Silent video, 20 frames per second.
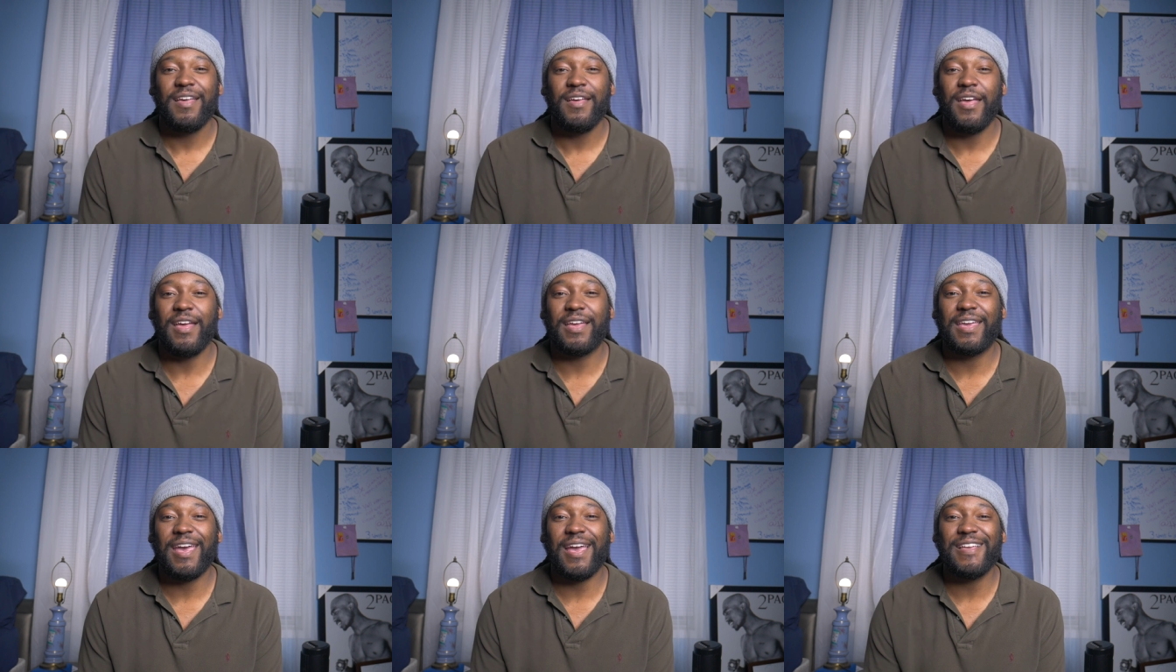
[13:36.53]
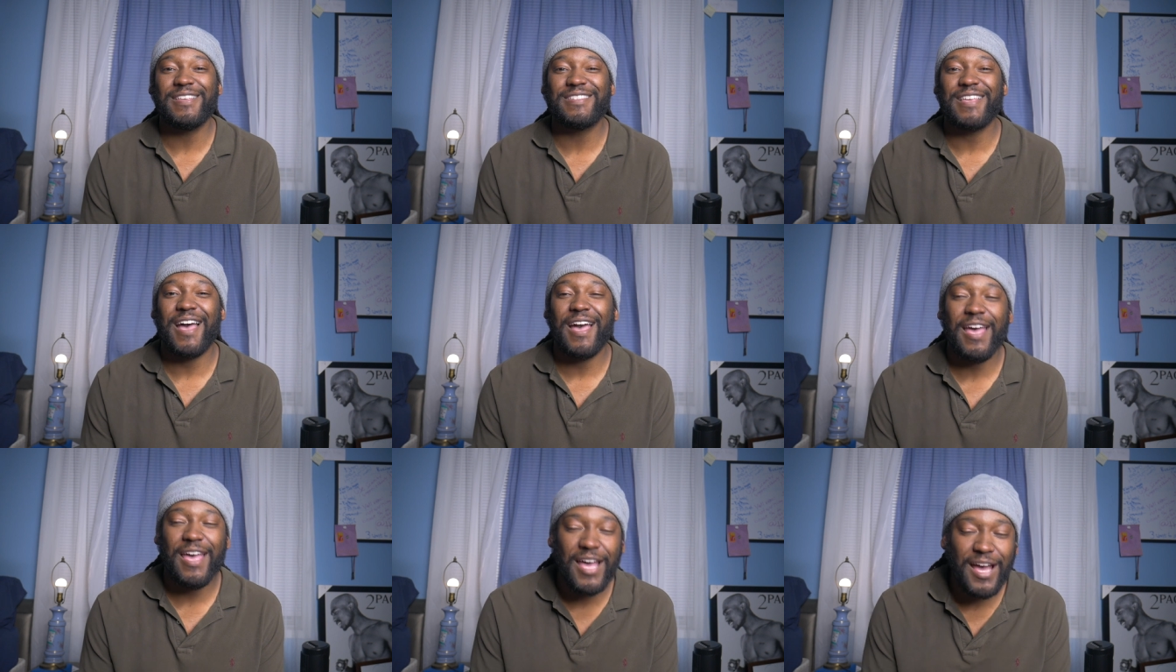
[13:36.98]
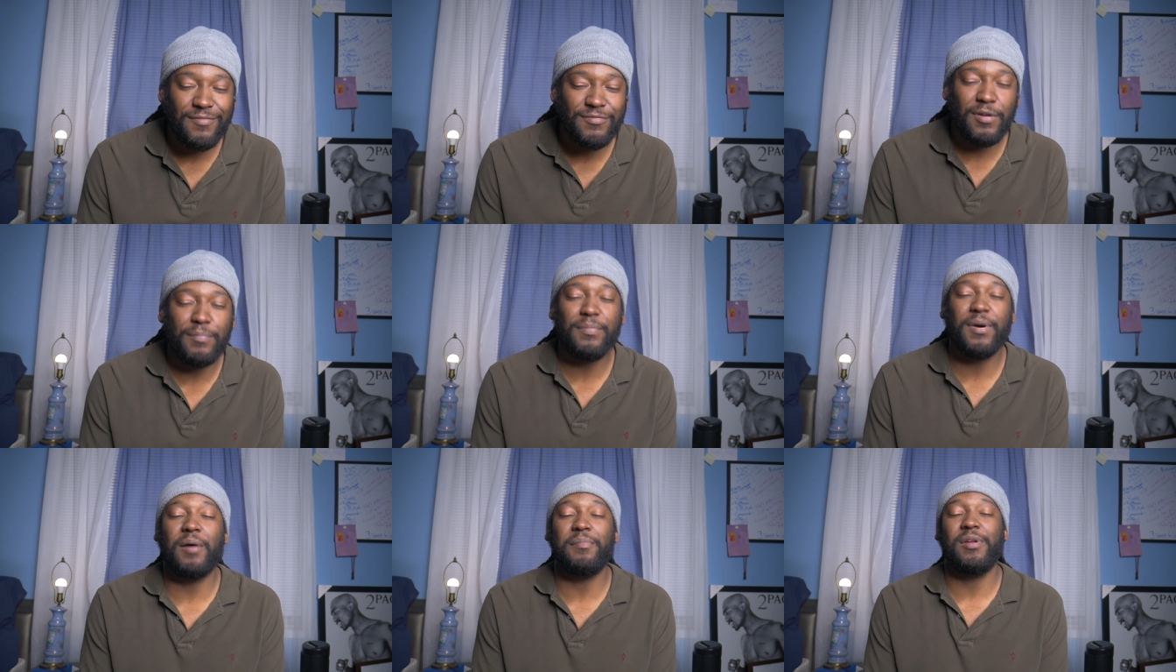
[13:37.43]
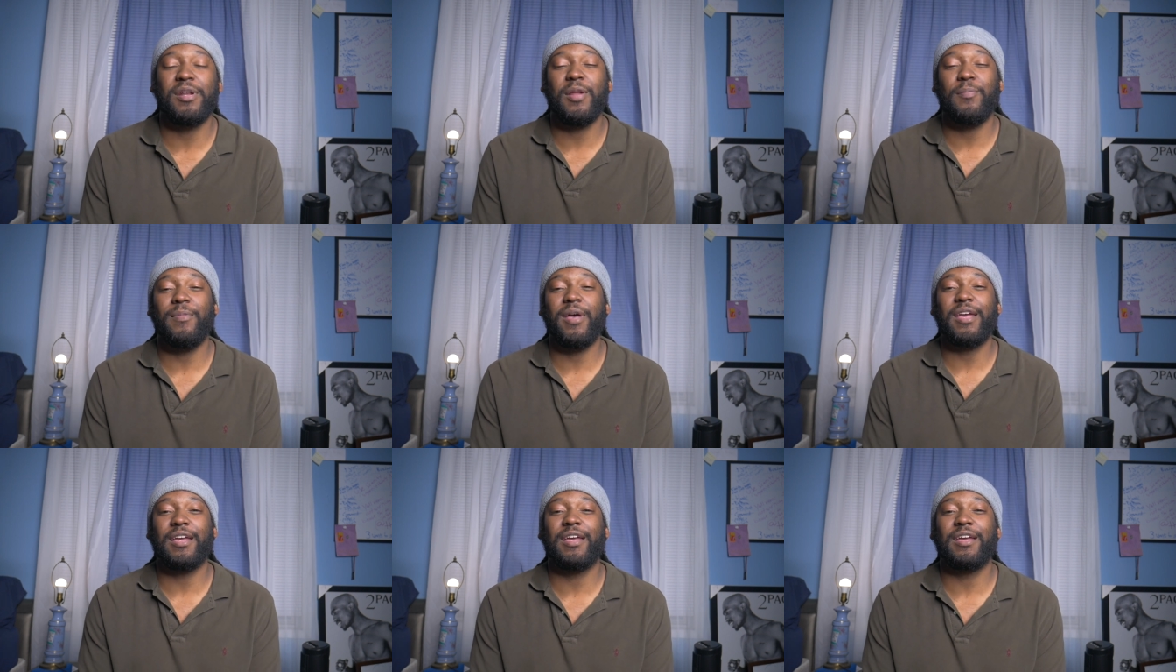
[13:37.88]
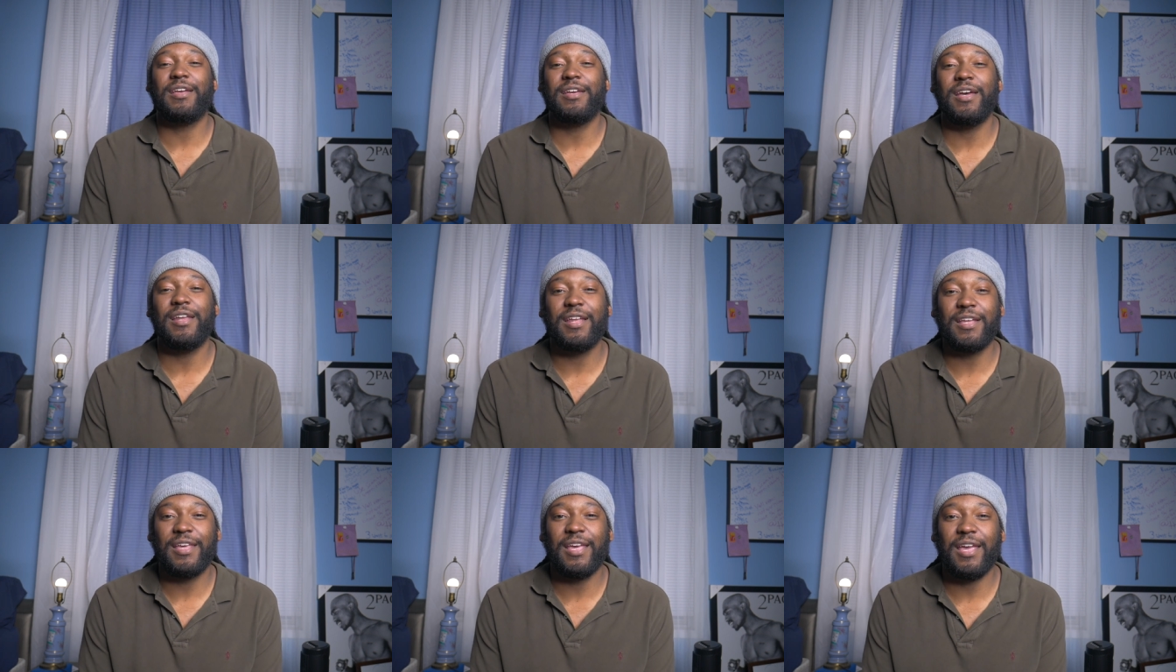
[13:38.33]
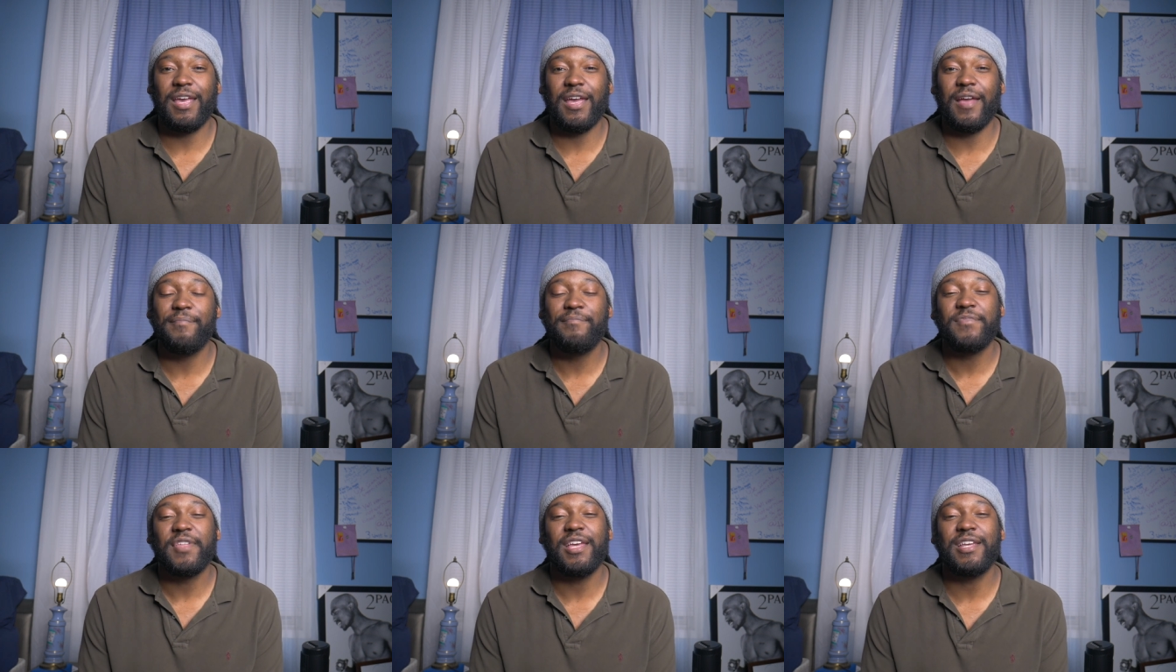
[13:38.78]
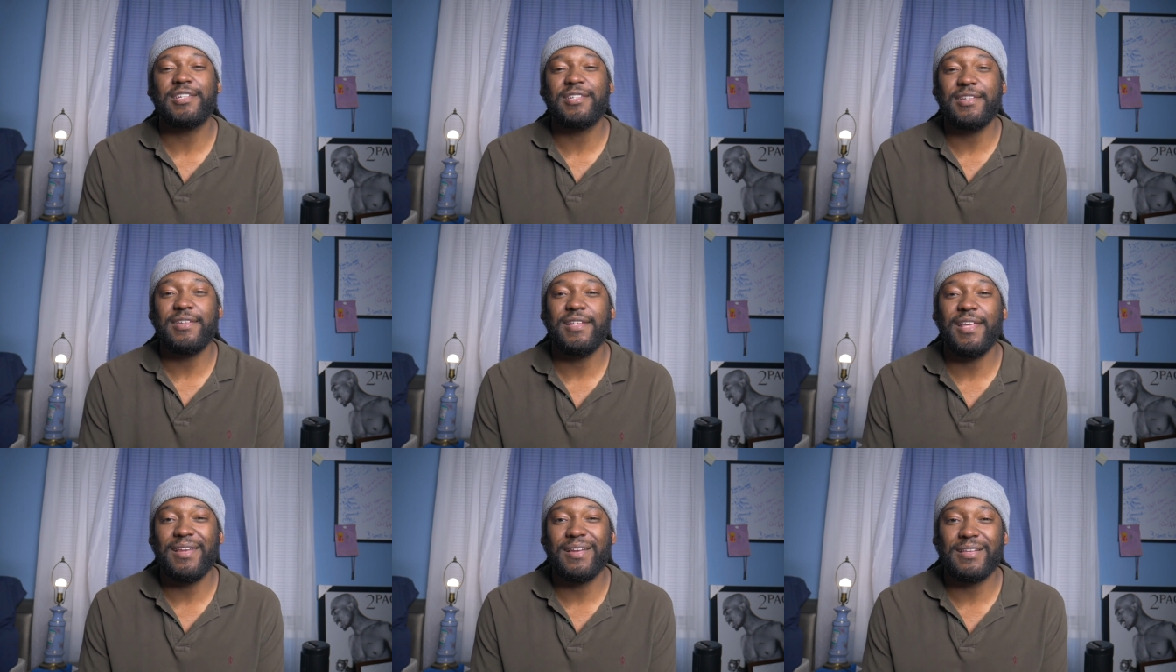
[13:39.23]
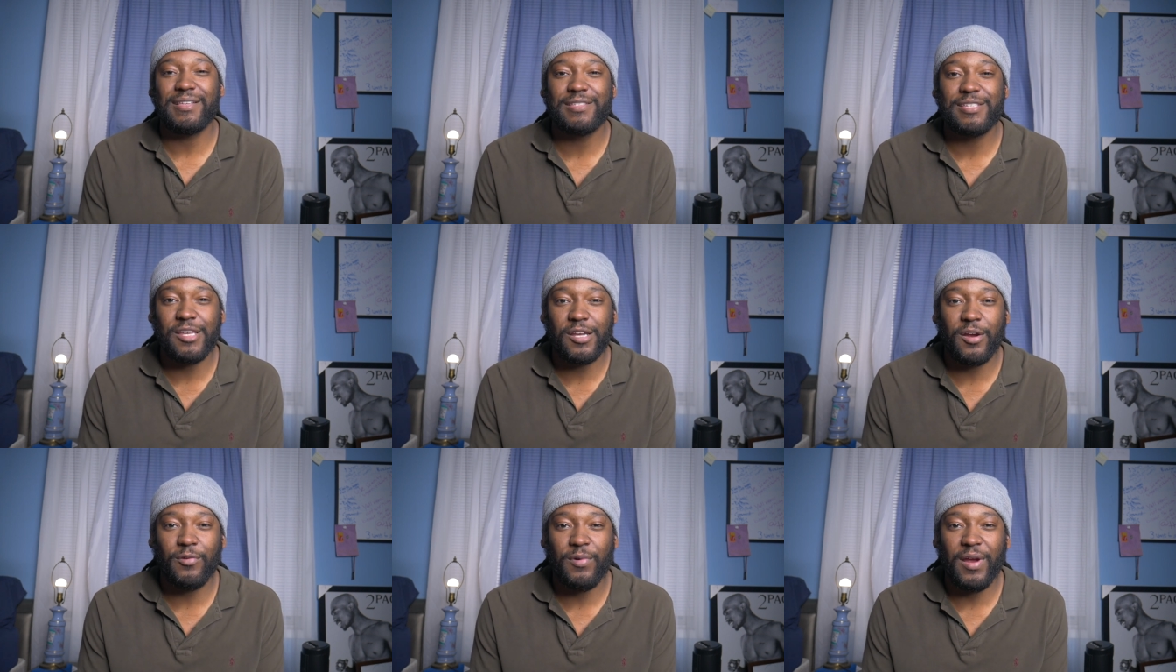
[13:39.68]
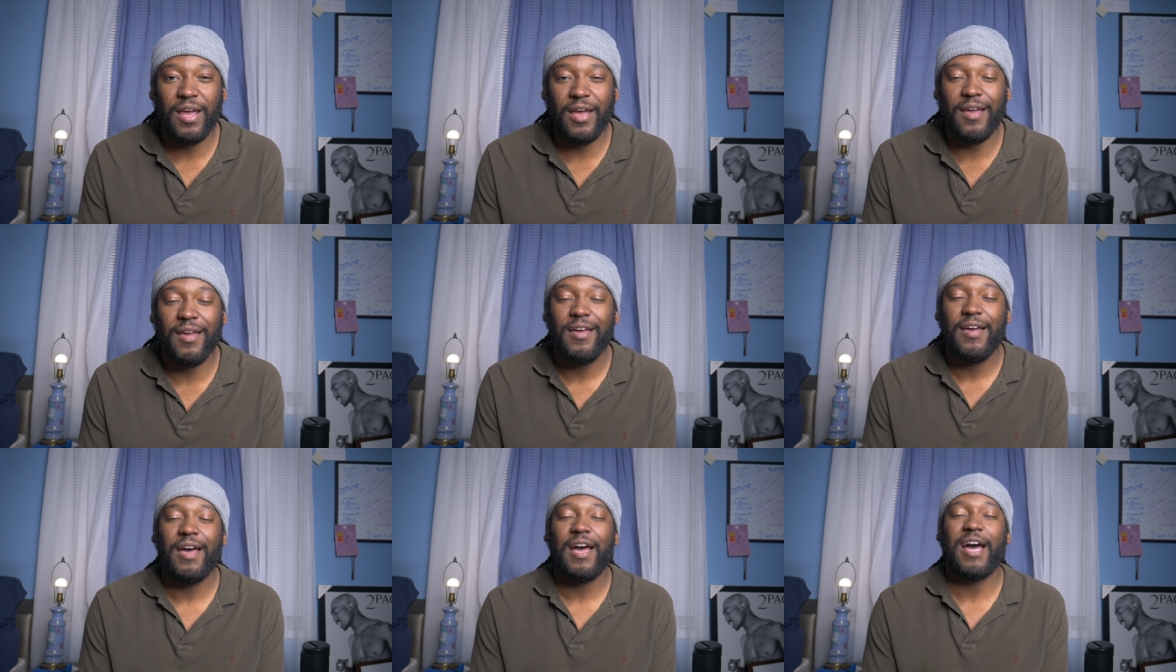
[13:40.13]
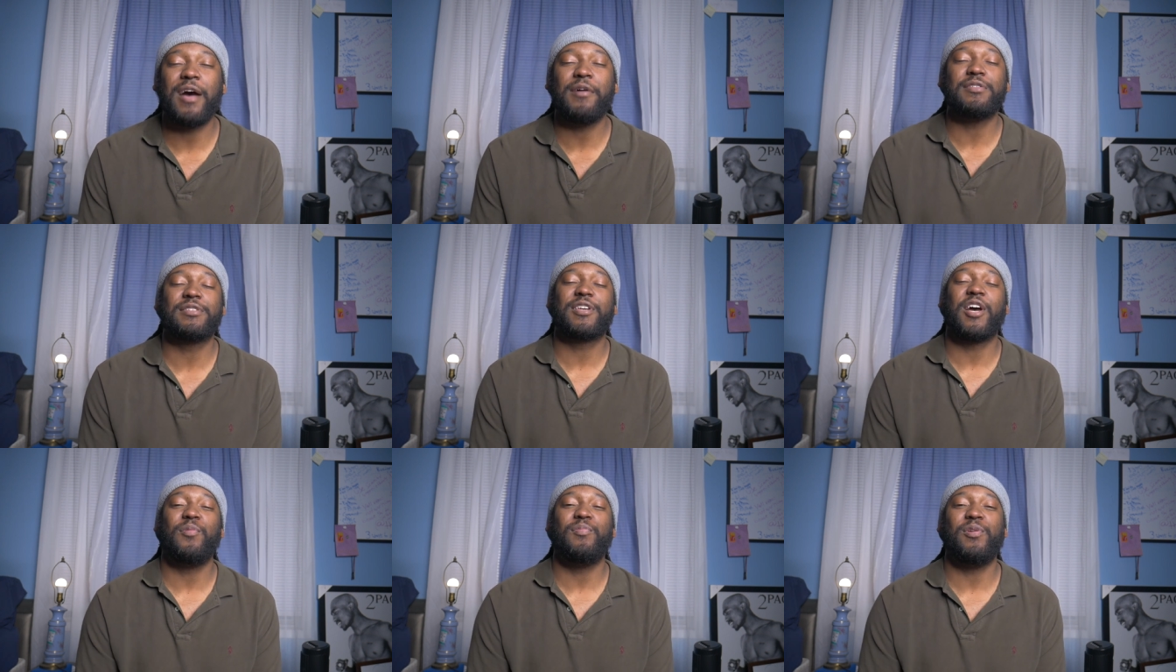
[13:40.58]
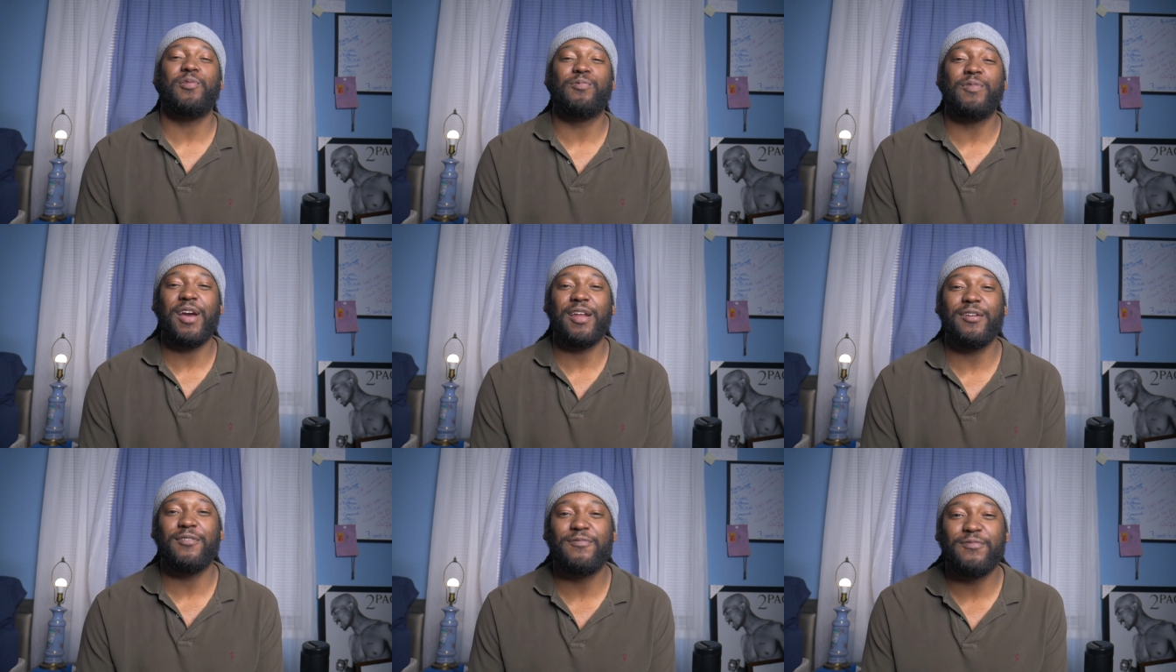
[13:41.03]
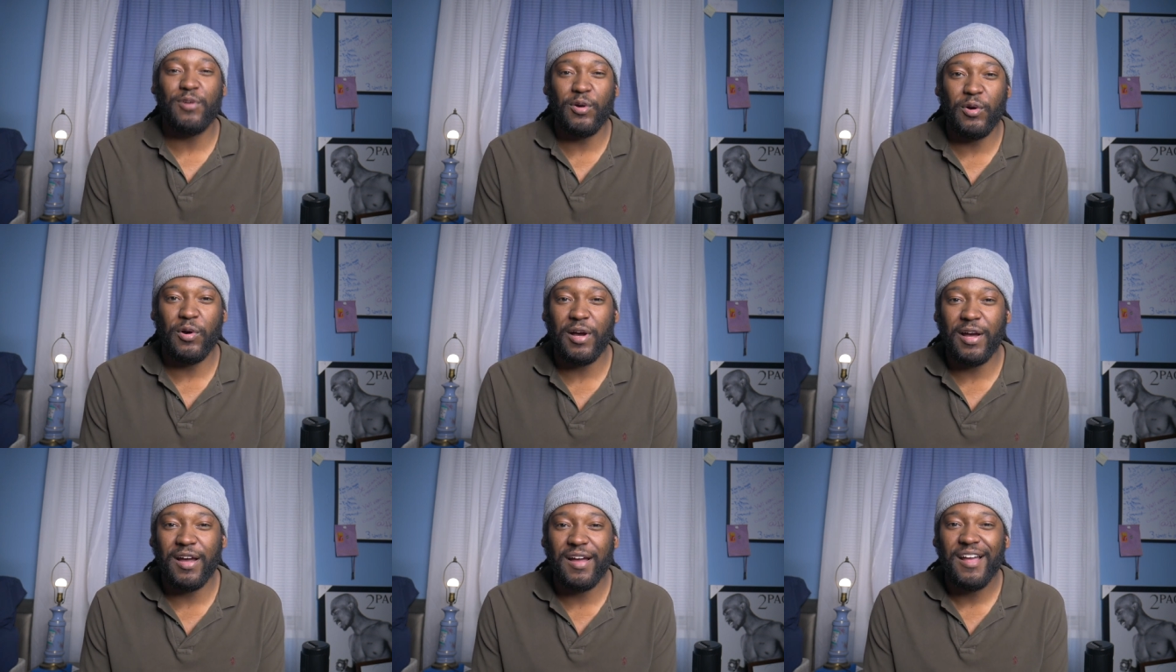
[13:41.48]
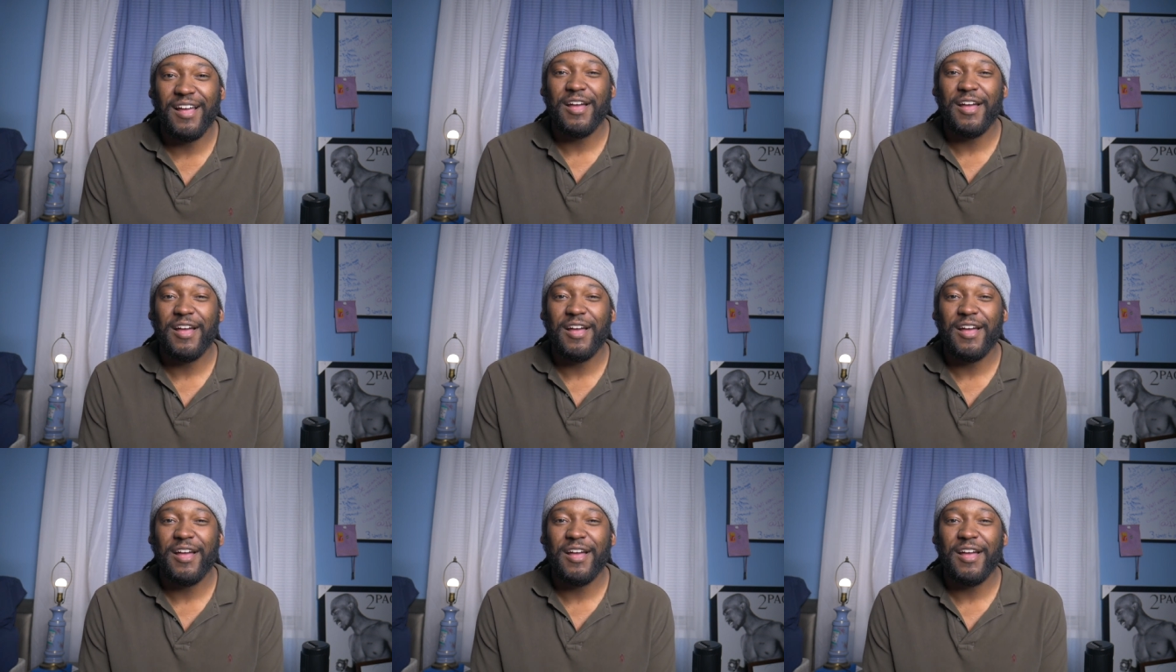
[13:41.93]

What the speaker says: in case I ever bumped into Megan Good again and she needed a cigarette, I was gonna be ready for her.